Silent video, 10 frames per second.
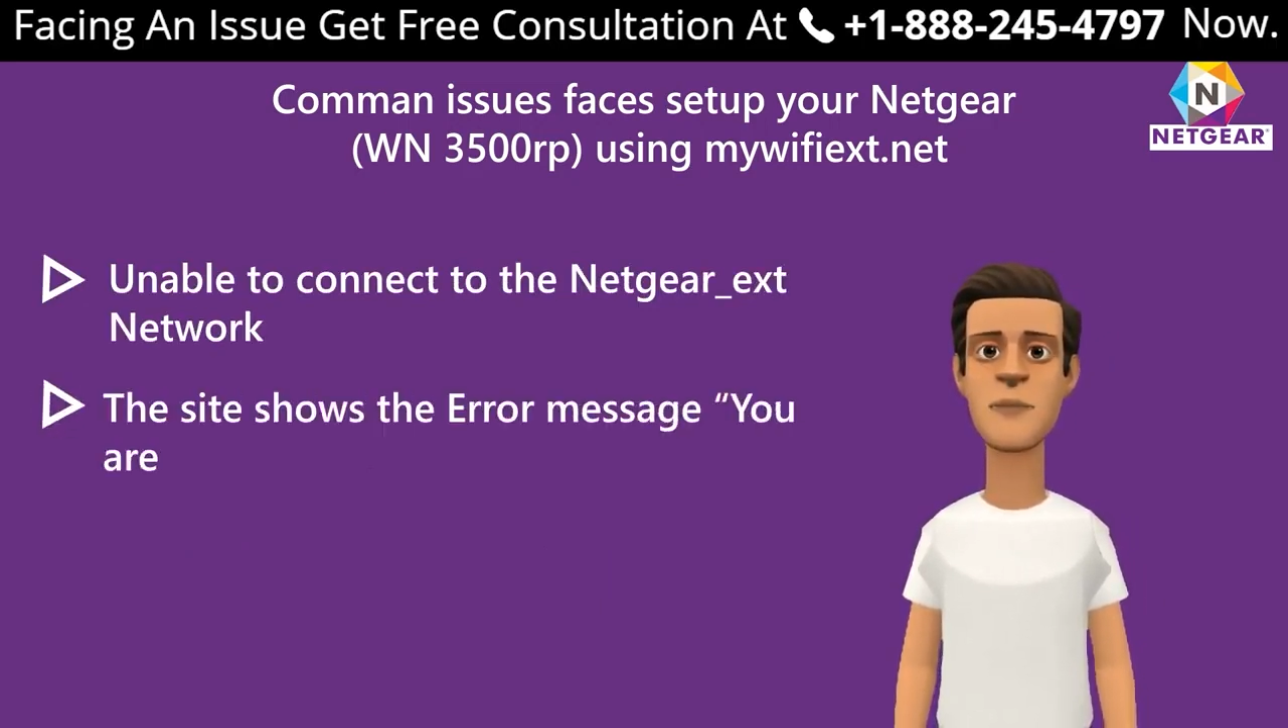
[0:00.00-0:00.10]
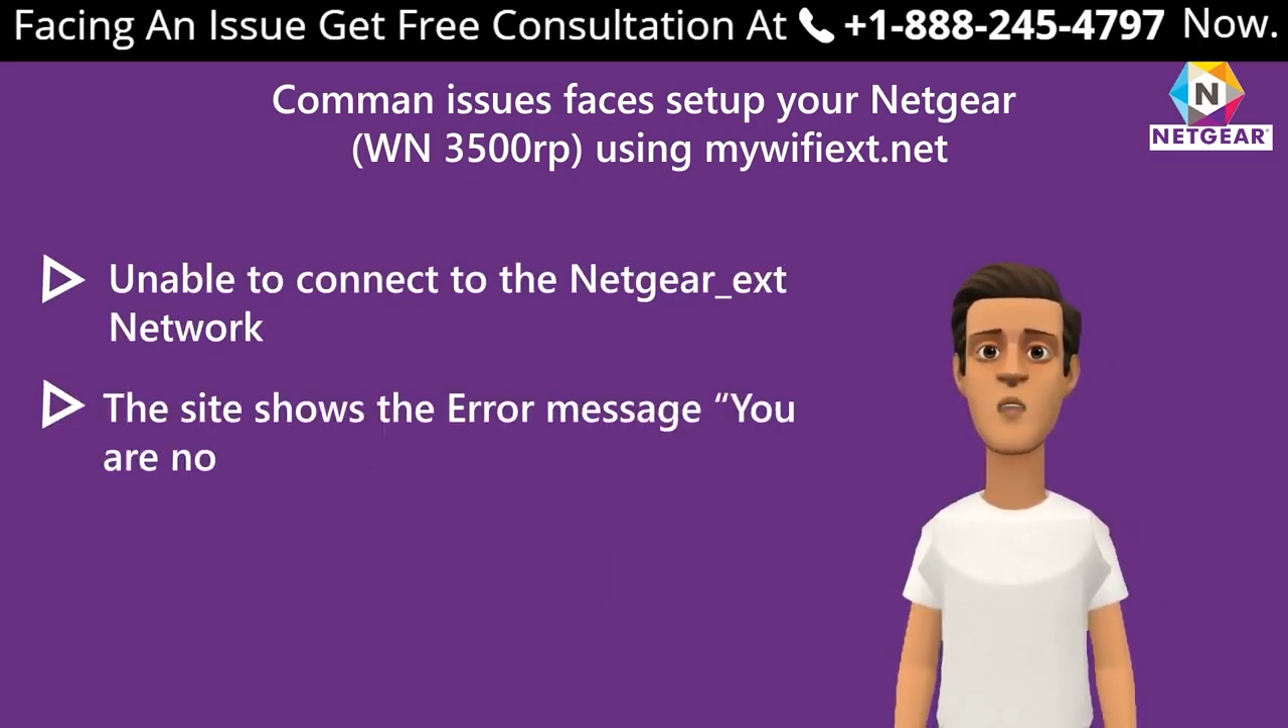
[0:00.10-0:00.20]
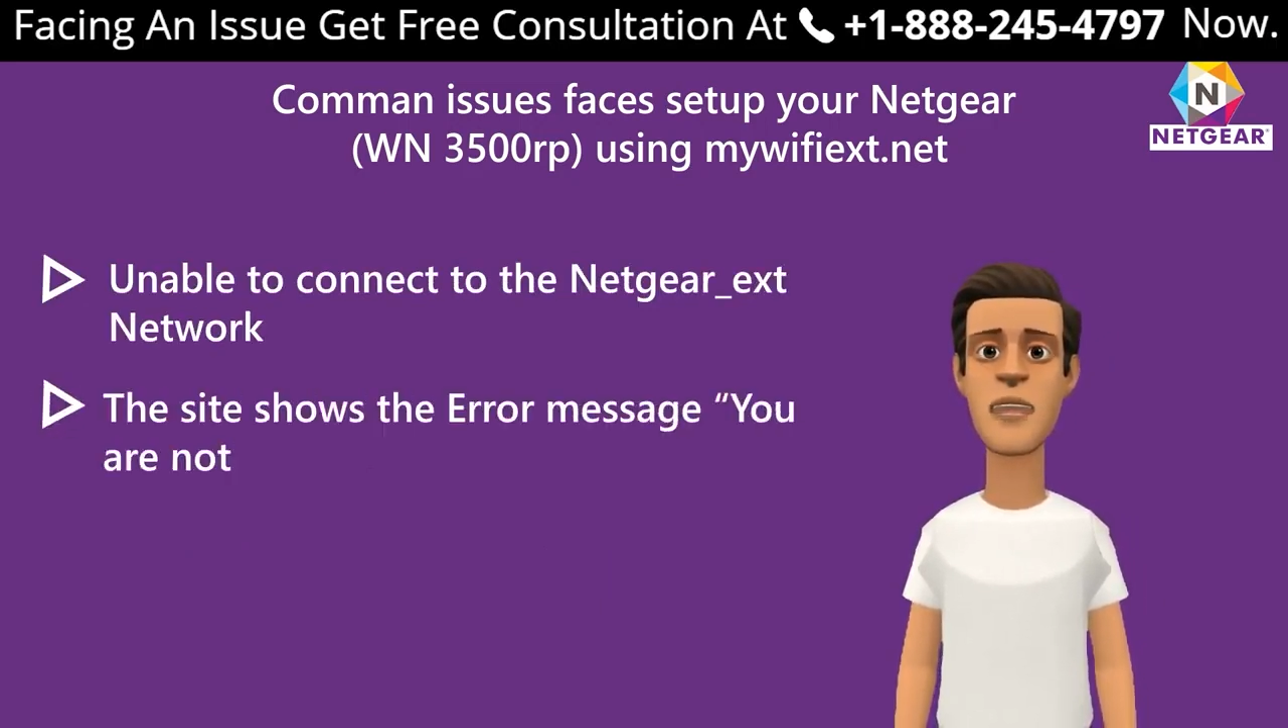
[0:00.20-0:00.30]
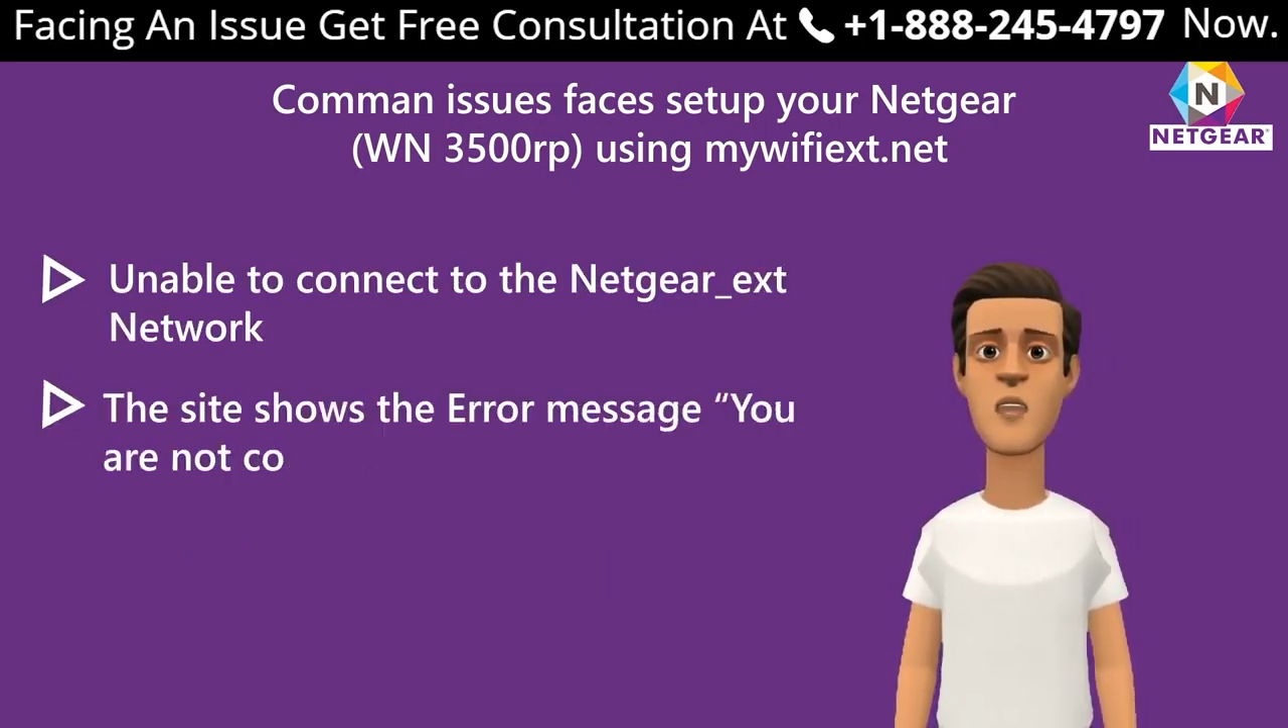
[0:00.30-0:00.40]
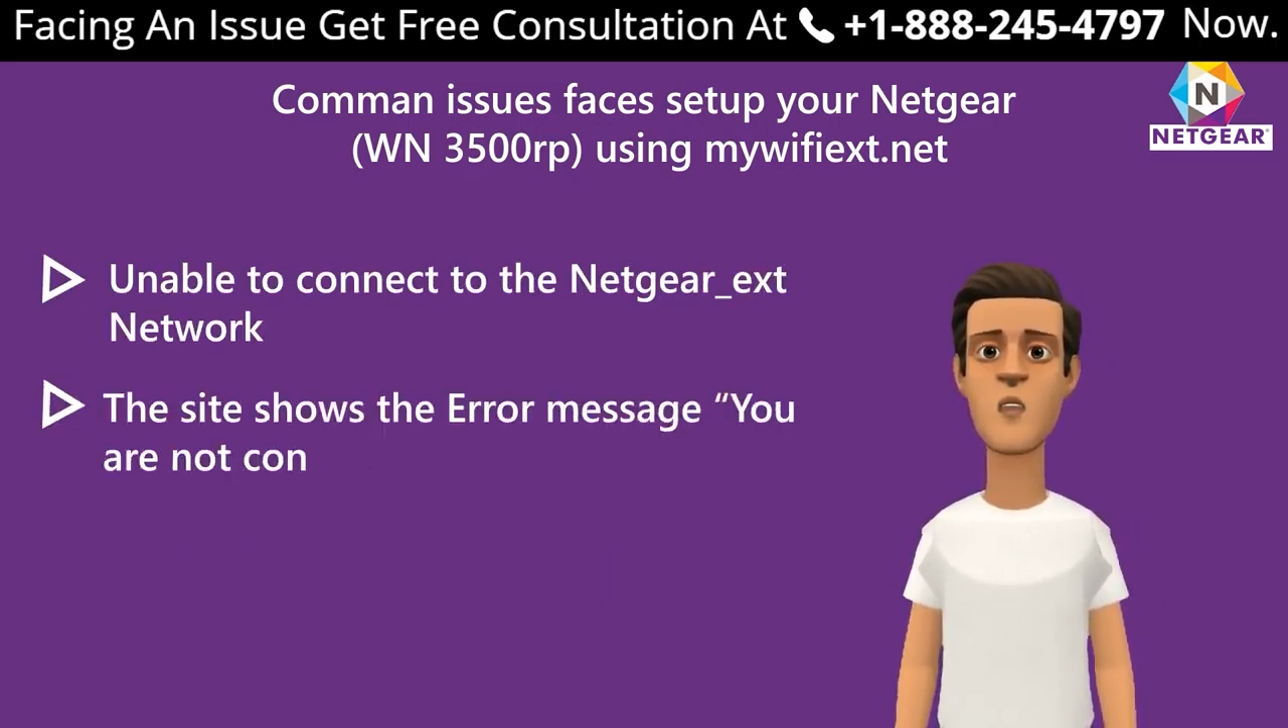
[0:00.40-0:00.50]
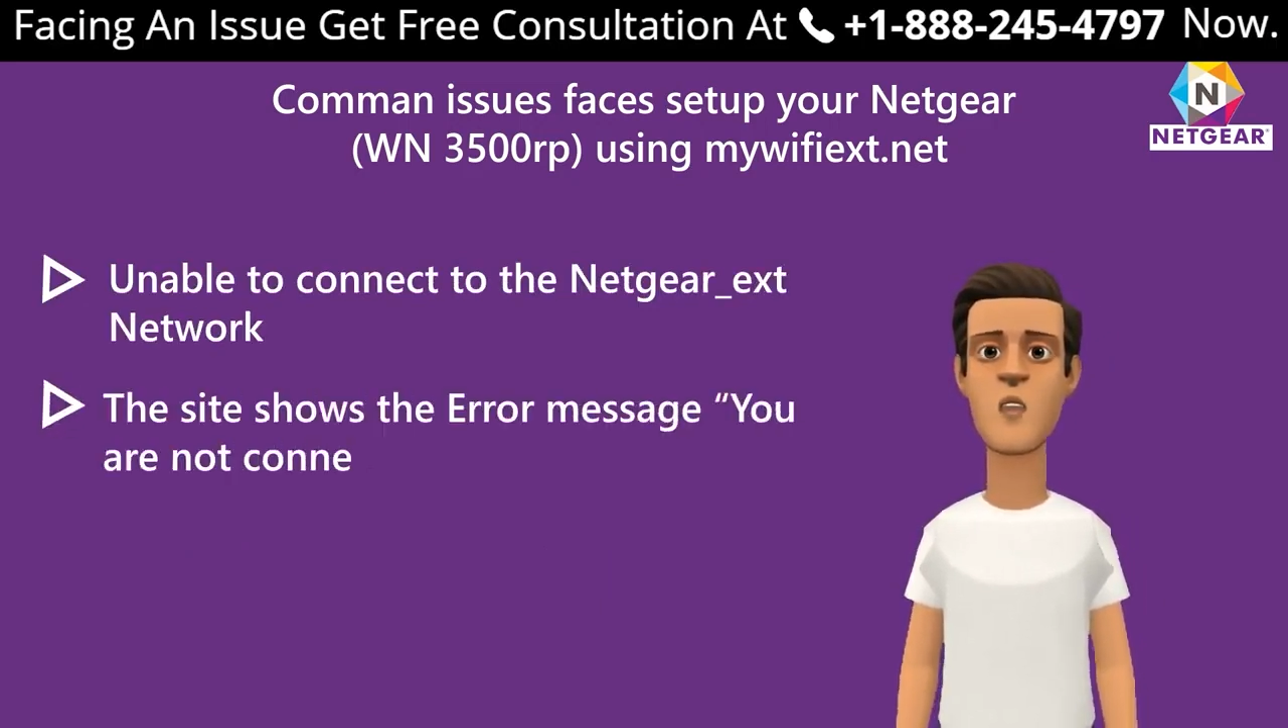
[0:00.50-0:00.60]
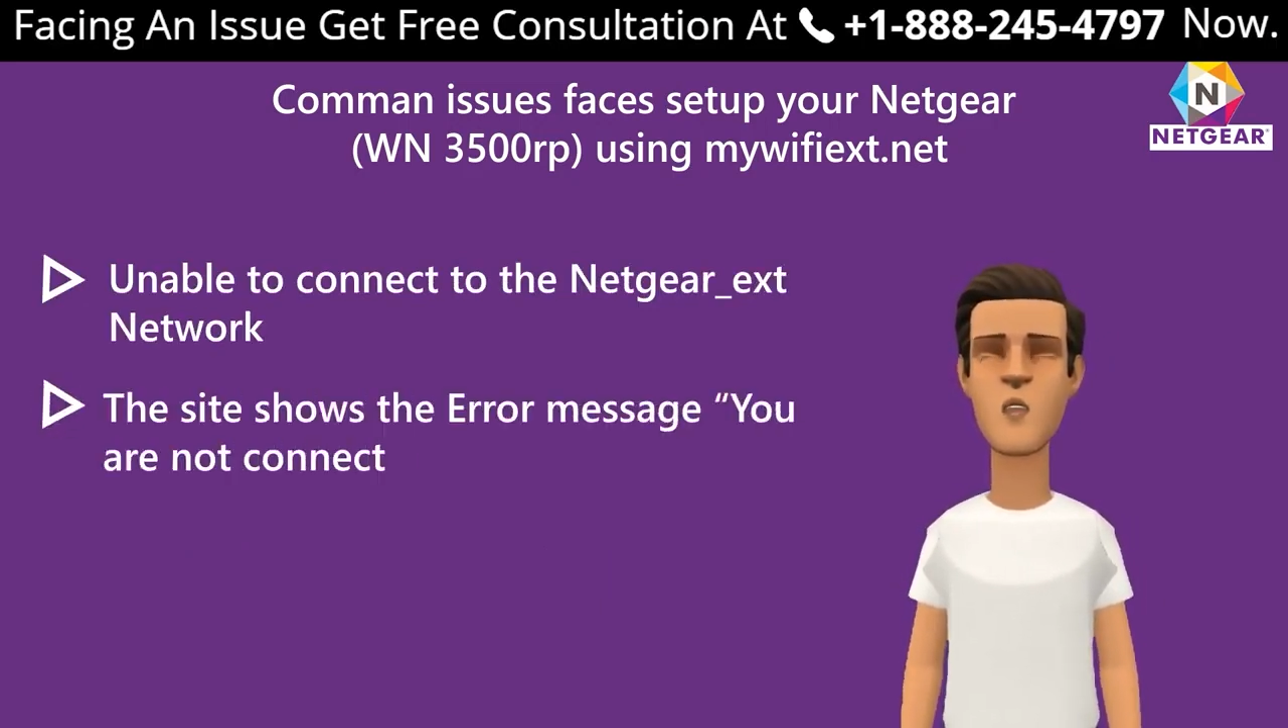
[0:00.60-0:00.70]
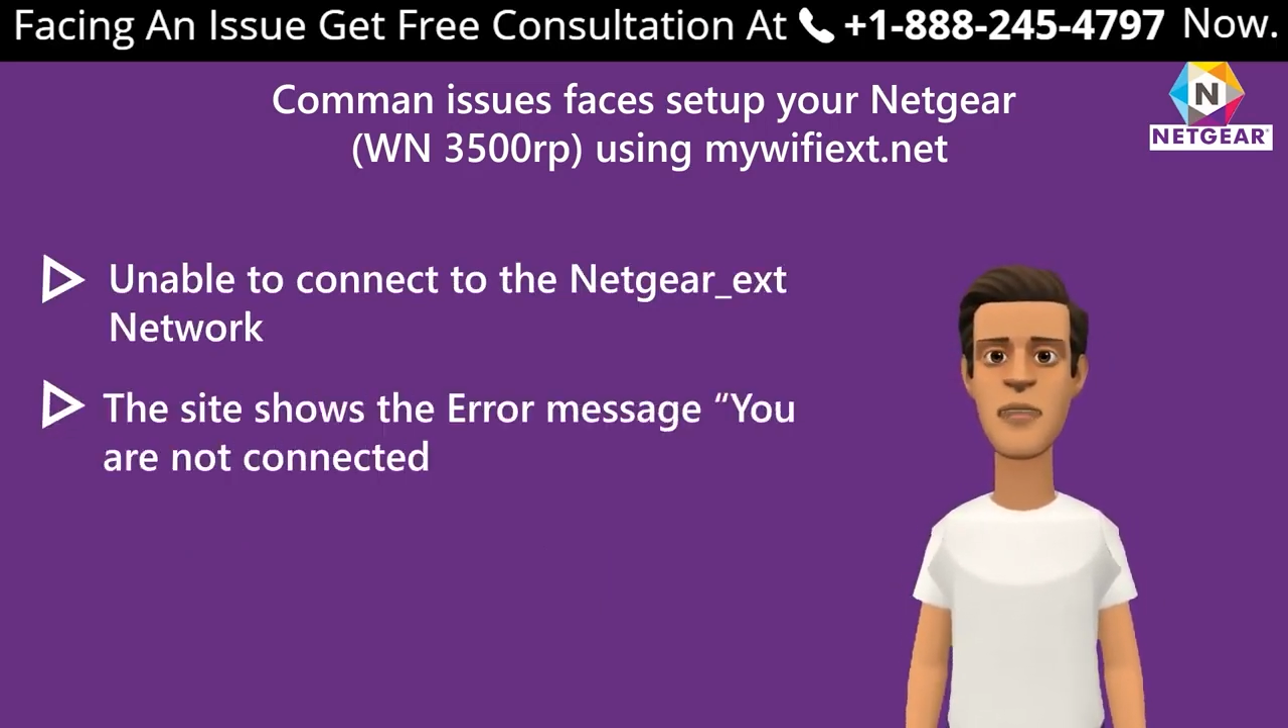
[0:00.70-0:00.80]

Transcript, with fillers: you are not